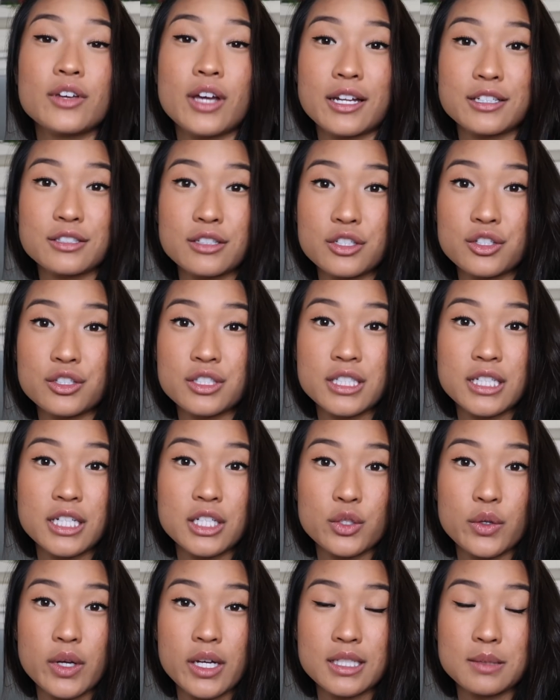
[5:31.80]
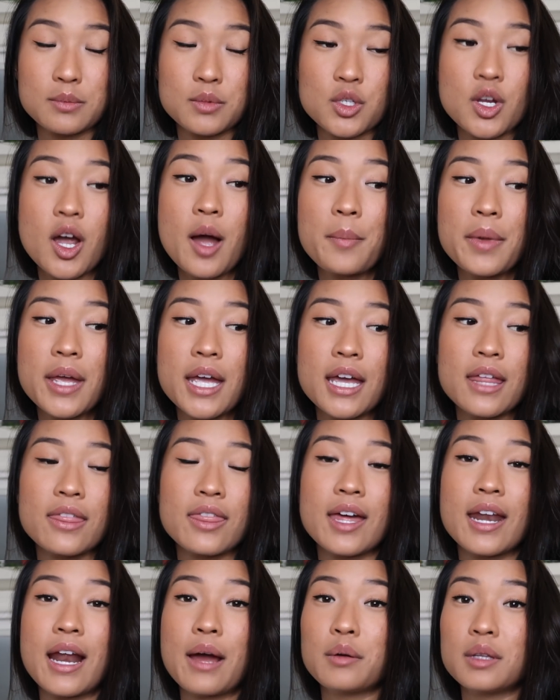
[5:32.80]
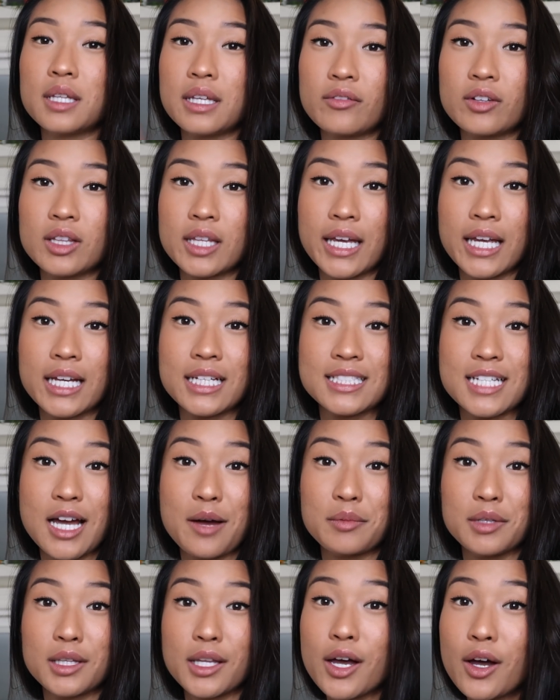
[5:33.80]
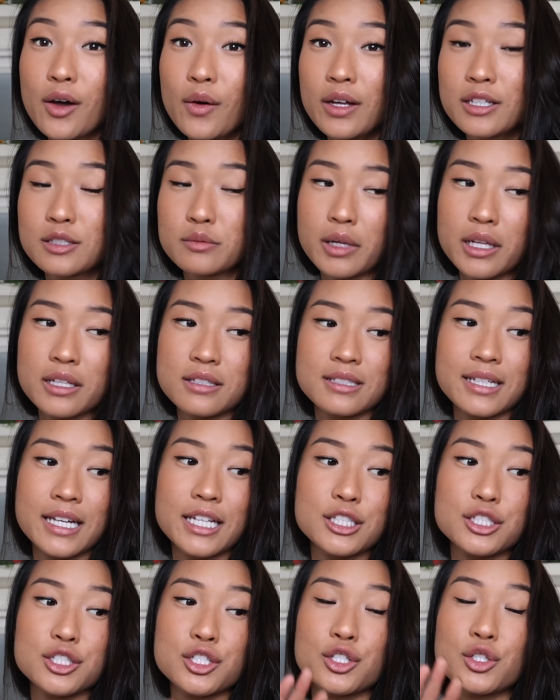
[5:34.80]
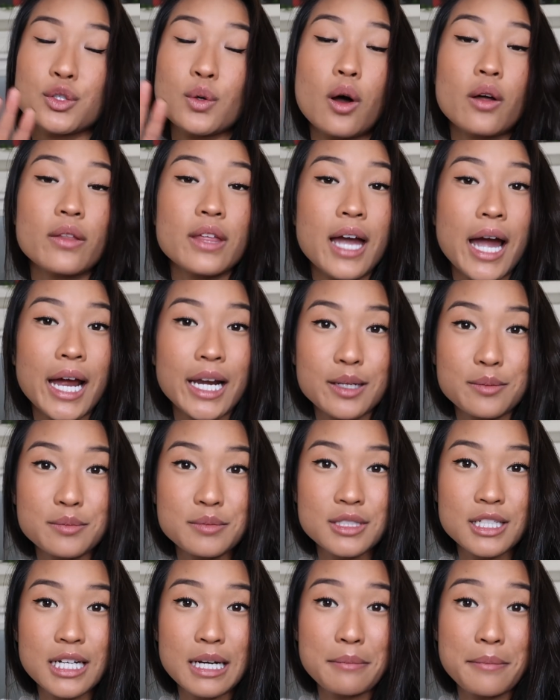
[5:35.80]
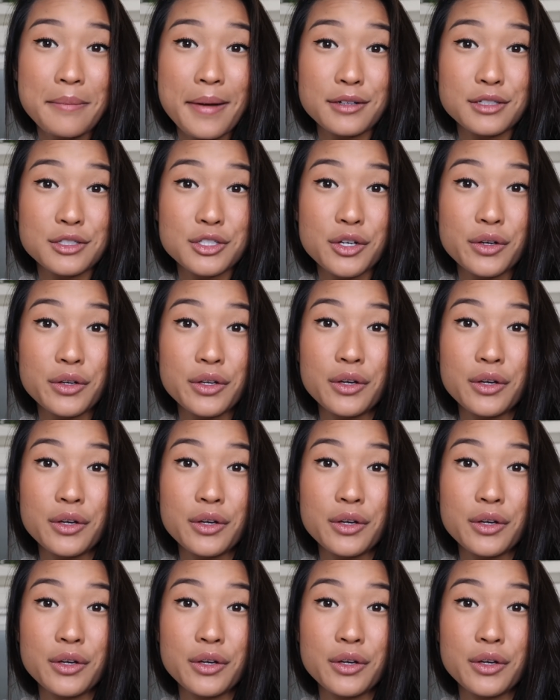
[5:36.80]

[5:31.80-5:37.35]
If you guys are interested in doing some shopping, then I will leave a link down below as well as links to all the items that I'm about to show